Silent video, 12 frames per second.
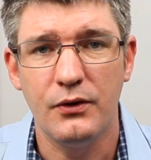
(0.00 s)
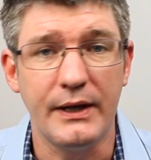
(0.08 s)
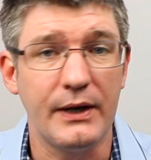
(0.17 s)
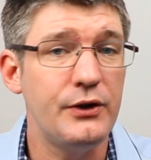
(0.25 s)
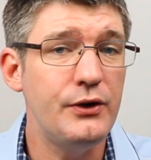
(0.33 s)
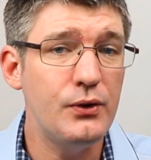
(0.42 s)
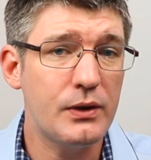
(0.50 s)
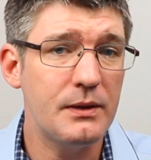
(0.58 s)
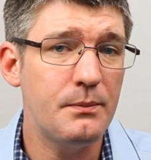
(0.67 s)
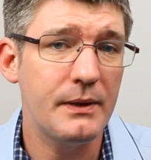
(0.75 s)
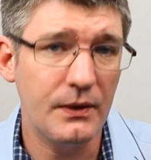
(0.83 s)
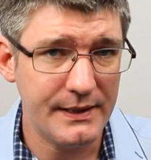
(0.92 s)
Now, you
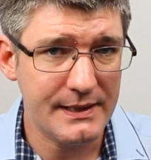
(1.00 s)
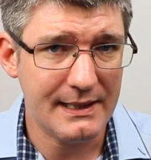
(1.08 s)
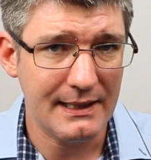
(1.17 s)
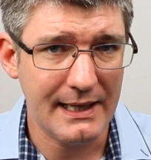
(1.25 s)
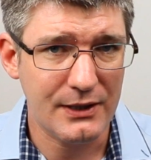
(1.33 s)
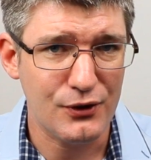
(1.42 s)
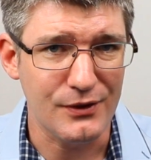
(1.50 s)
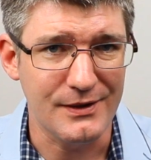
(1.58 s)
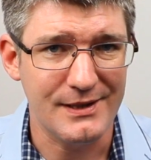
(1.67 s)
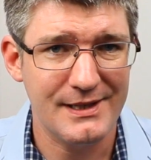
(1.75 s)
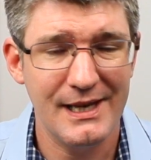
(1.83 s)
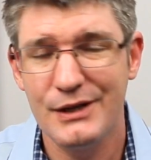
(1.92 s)
can build these
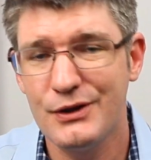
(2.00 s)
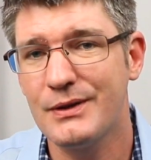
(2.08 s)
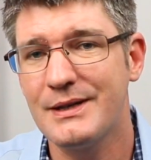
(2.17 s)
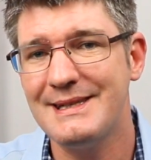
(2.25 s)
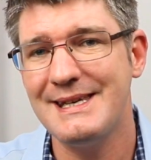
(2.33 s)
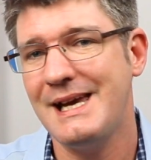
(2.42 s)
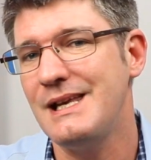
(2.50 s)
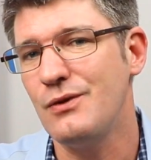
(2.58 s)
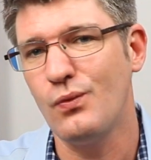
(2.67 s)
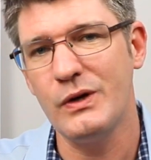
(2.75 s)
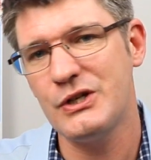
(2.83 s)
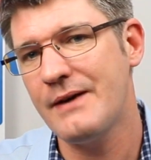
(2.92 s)
collections to to contain
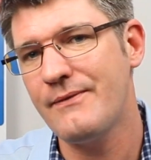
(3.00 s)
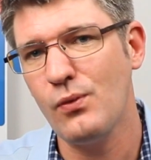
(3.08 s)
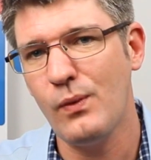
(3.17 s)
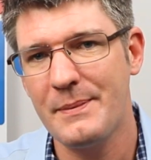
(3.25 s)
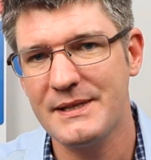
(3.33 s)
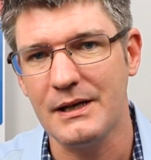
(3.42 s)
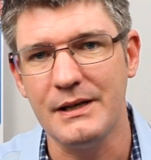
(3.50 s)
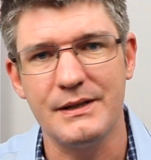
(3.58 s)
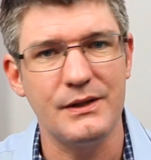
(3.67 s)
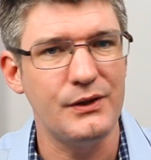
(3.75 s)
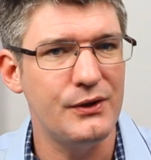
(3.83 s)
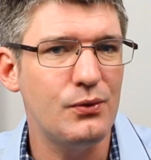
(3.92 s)
whichever
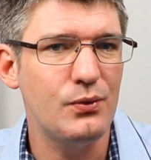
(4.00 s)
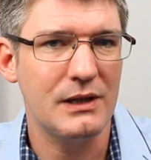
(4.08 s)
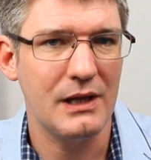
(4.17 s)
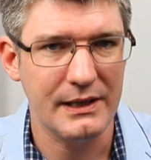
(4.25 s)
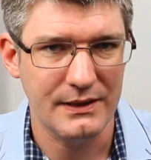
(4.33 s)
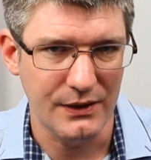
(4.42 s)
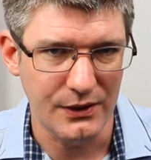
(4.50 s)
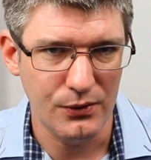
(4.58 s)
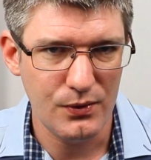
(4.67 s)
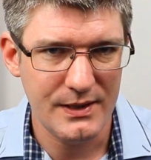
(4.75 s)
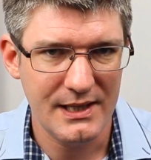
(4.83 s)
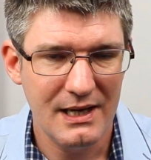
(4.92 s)
websites you would like to
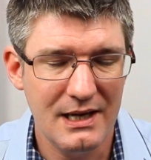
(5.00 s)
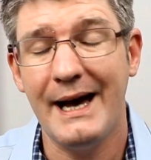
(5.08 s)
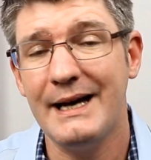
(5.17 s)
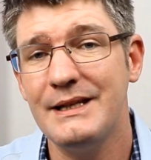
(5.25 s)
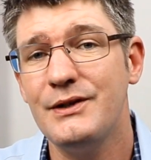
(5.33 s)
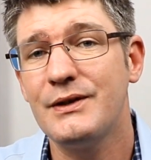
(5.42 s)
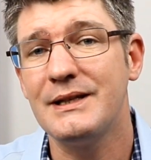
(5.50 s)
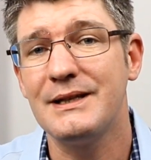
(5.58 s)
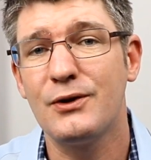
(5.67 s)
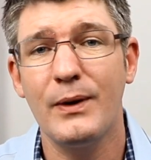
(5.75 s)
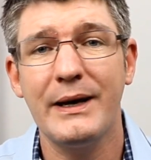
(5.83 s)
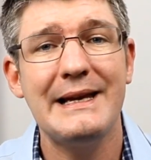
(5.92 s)
use, and you can
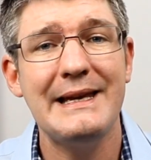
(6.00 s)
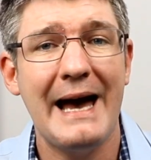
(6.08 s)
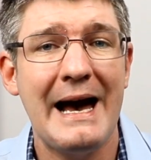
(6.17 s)
quickly